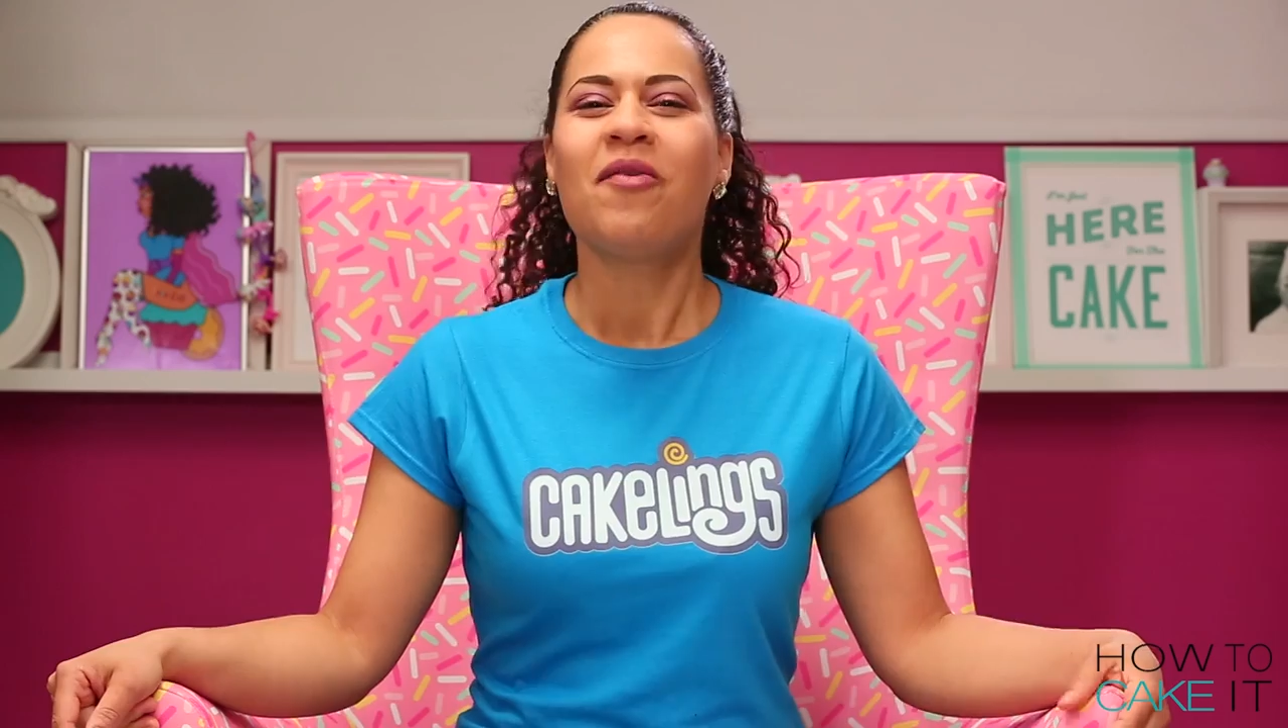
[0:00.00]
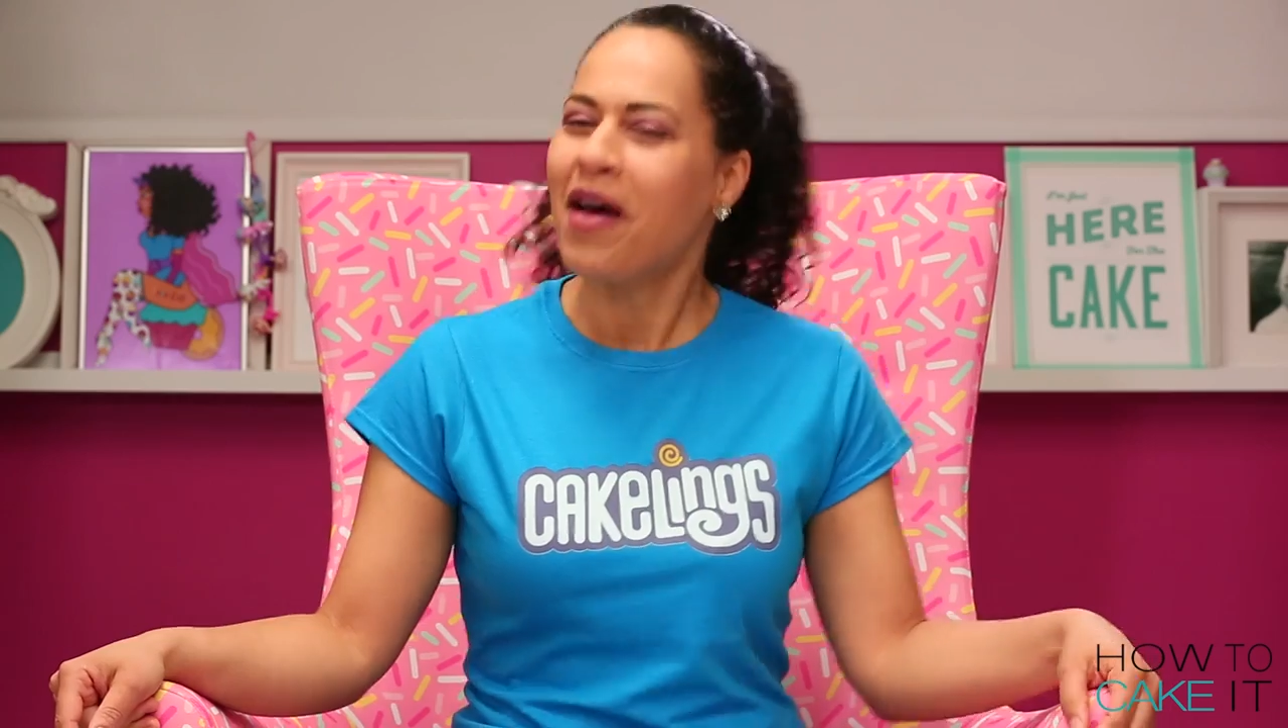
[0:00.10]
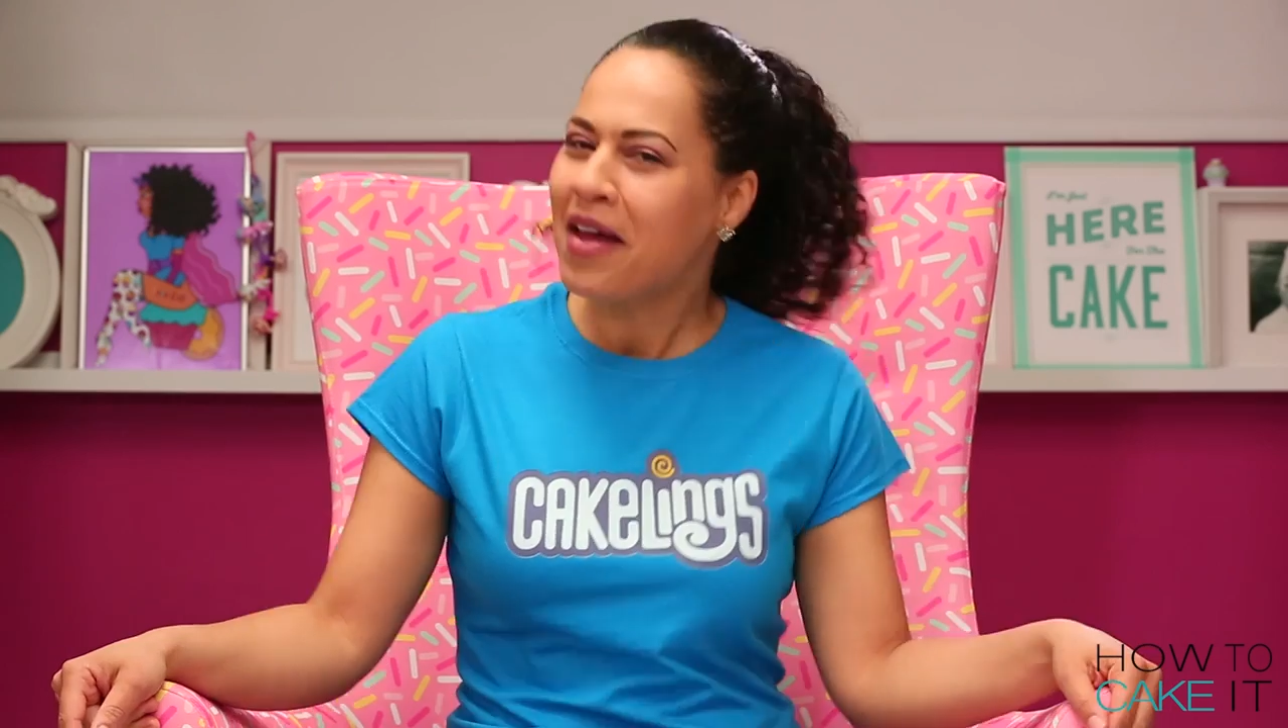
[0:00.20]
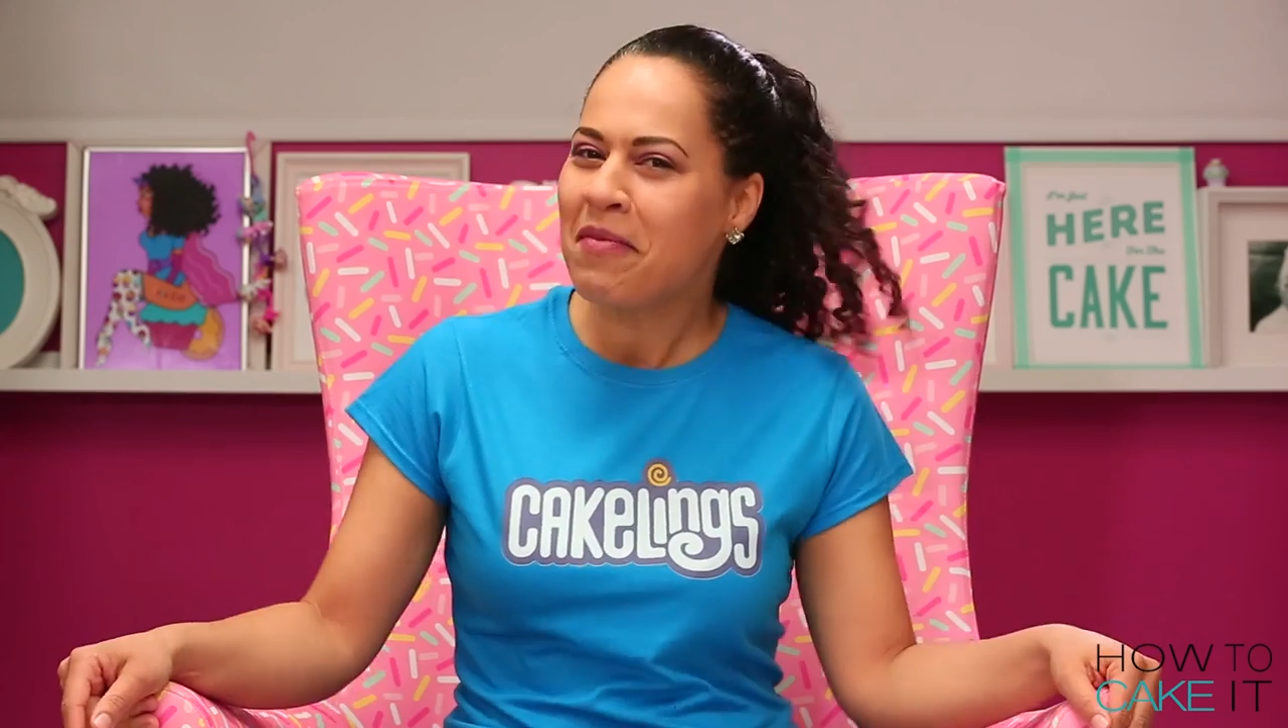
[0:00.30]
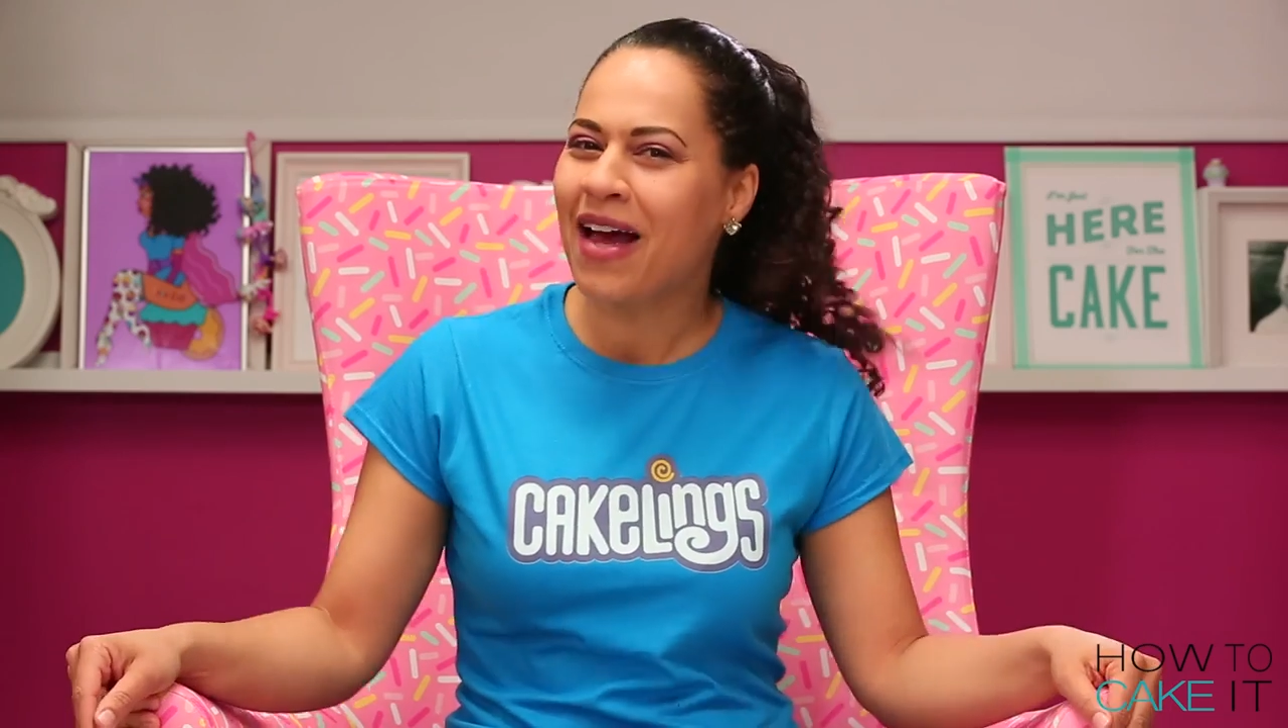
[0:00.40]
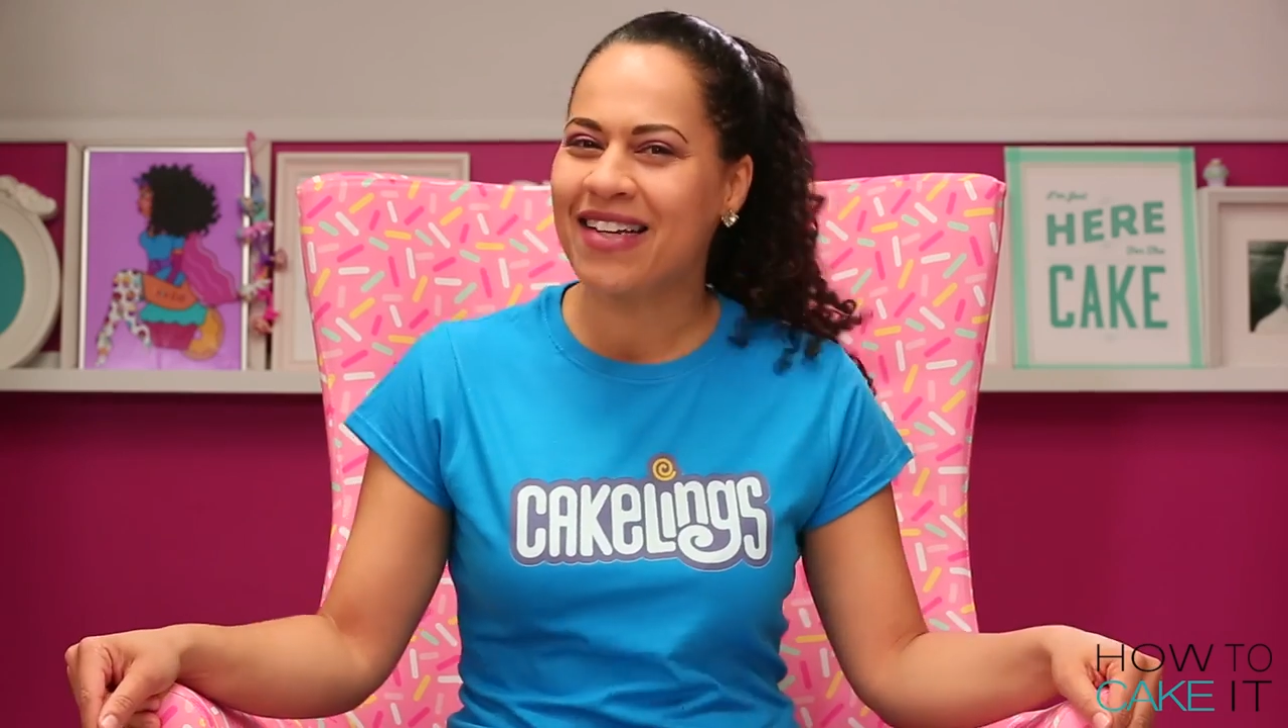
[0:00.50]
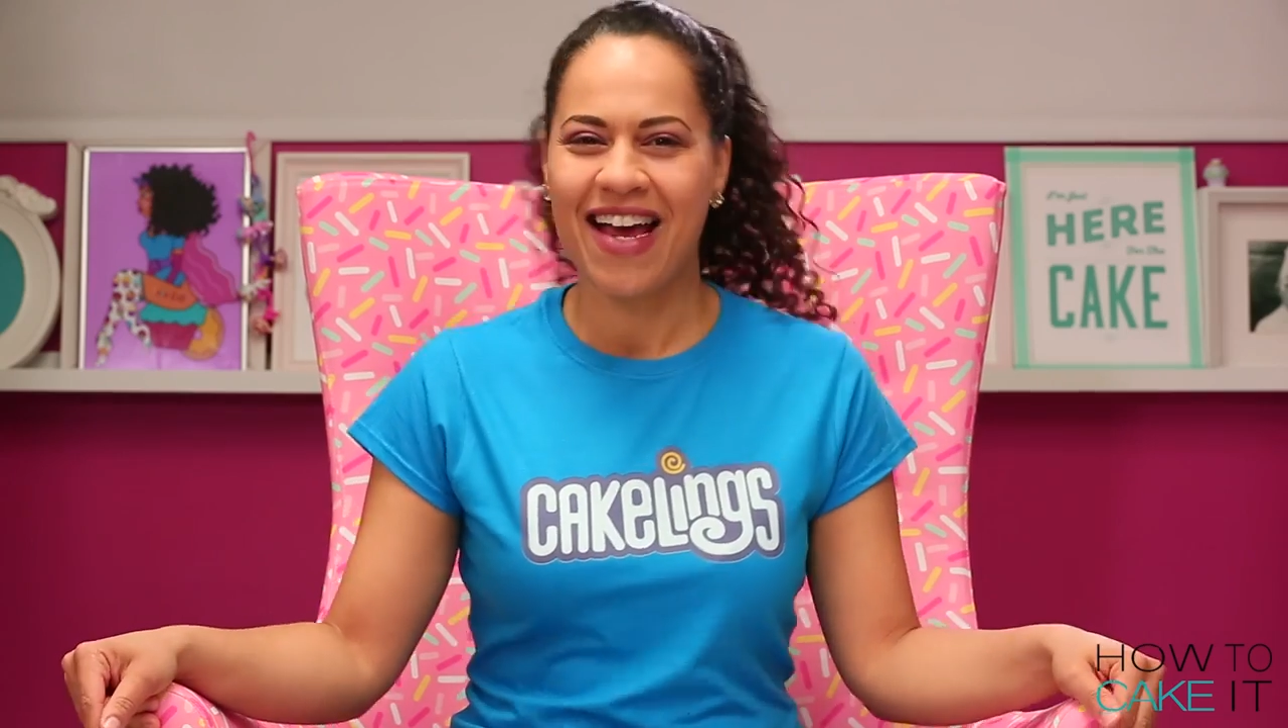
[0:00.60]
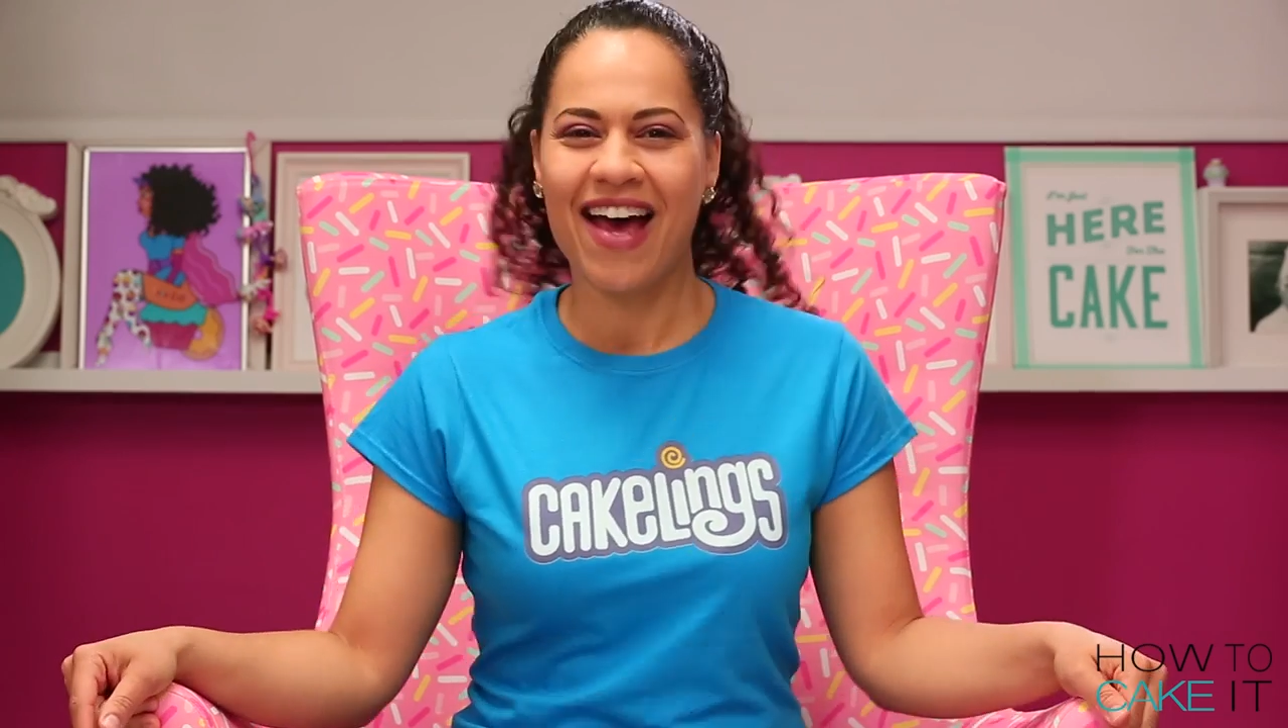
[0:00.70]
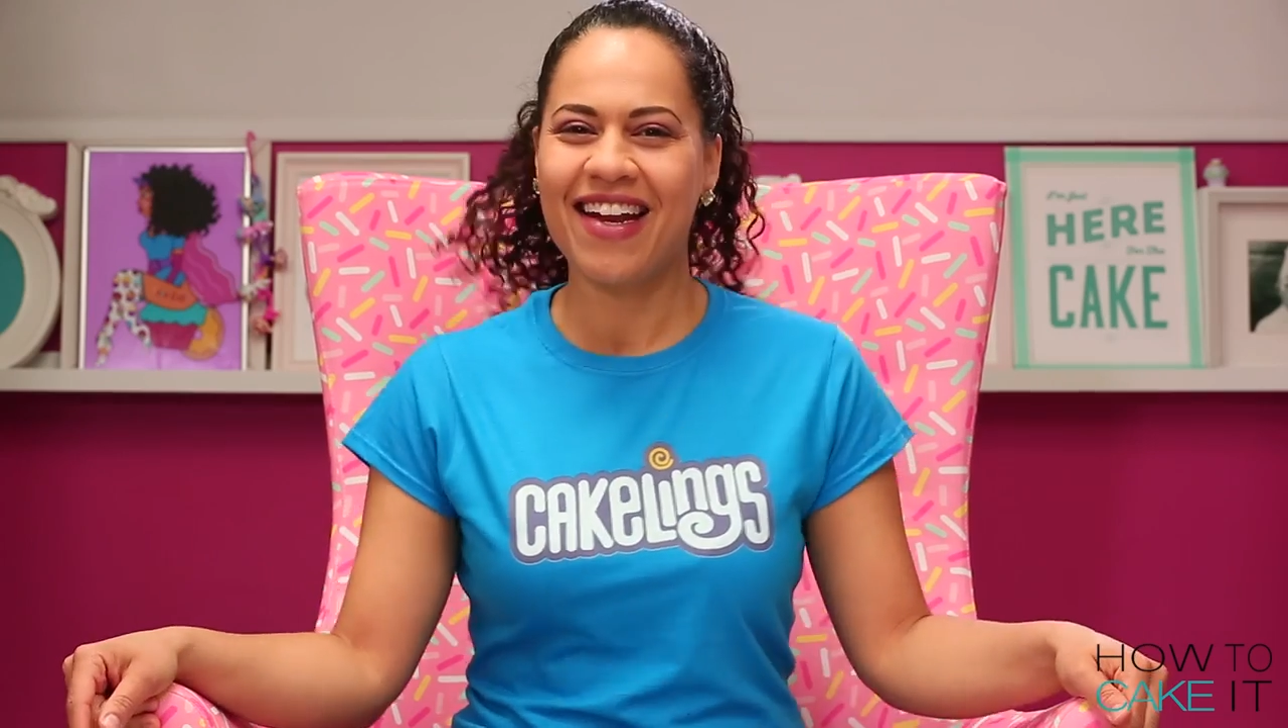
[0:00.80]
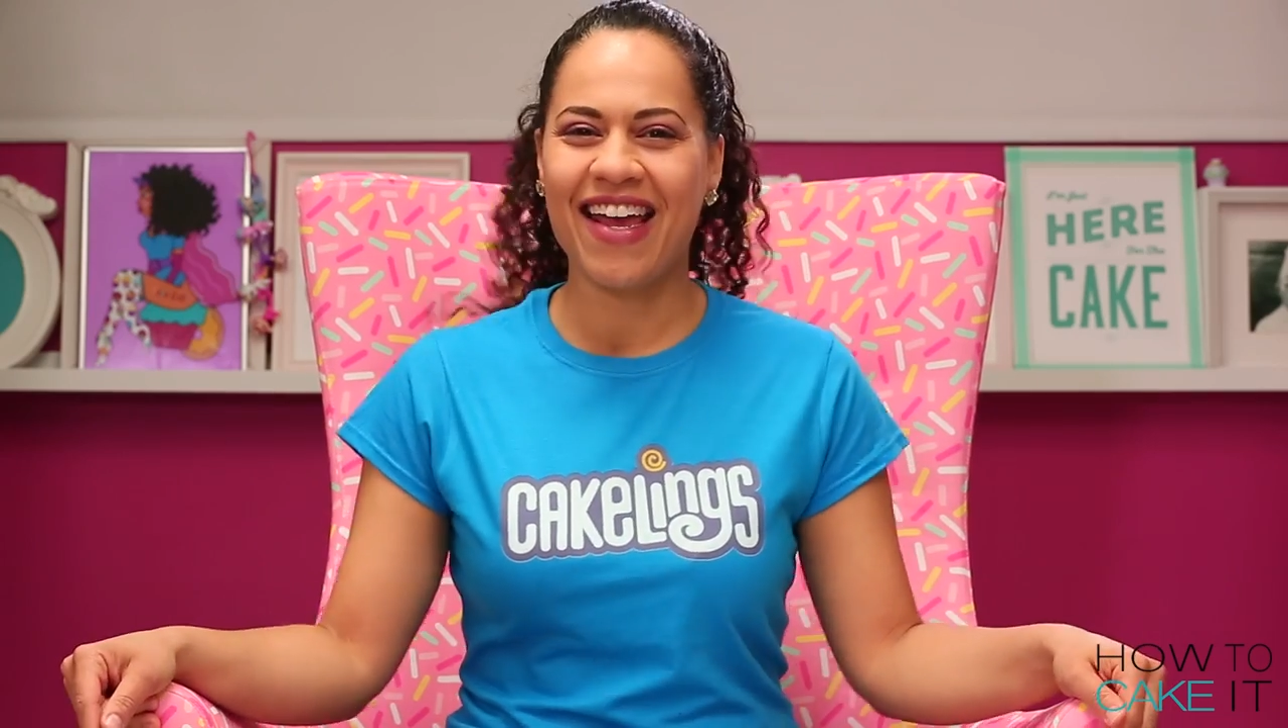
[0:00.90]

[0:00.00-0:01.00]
Welcome back to How